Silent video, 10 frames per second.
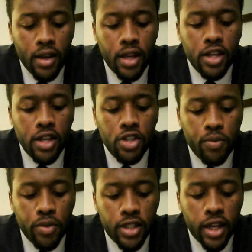He is your
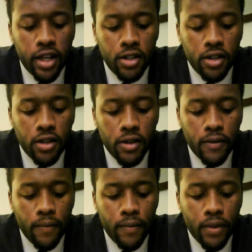protector,
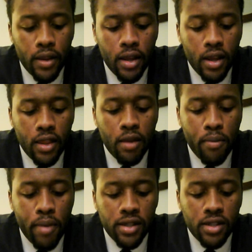the
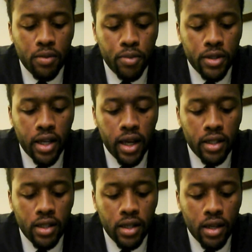best to
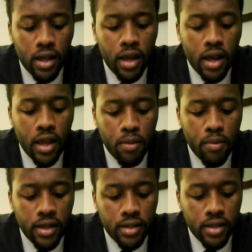protect and the
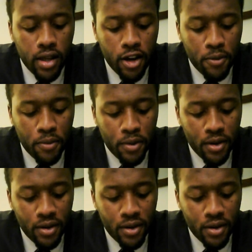best to help.